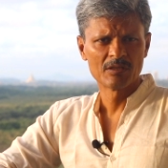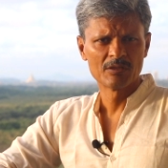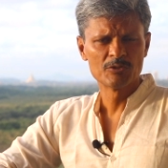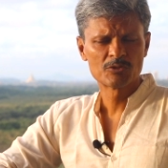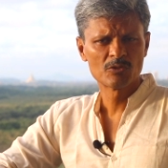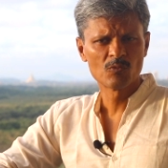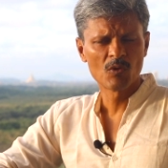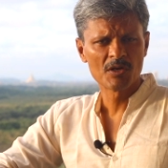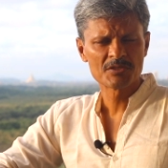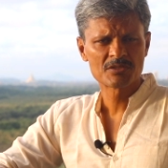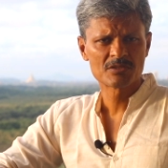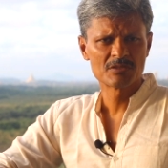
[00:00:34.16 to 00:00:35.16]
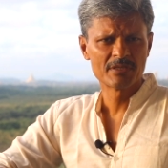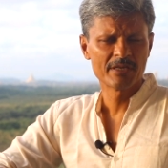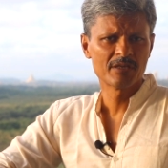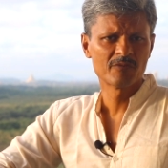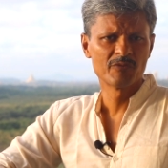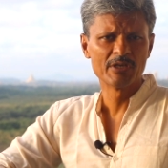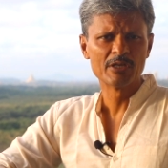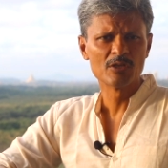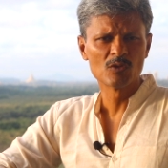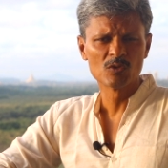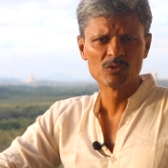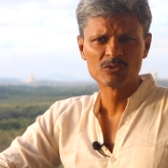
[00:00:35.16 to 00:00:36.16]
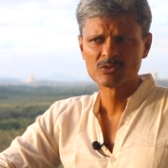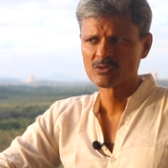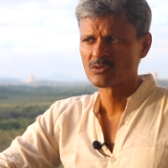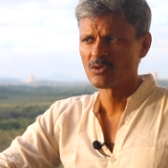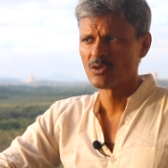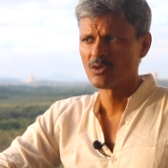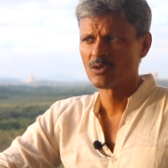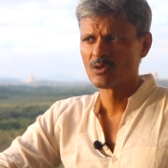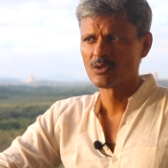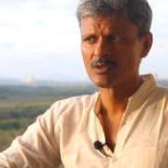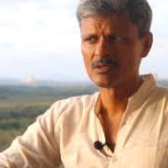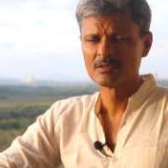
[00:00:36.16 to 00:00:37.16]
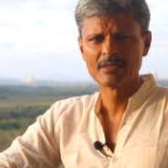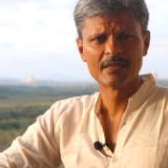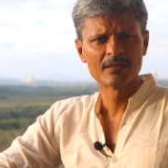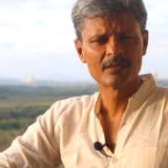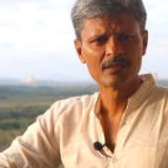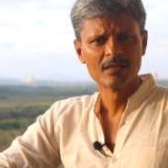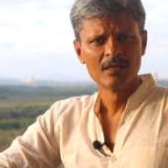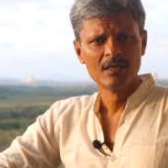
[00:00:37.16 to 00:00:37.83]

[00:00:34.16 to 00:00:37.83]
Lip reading: You should watch their videos or their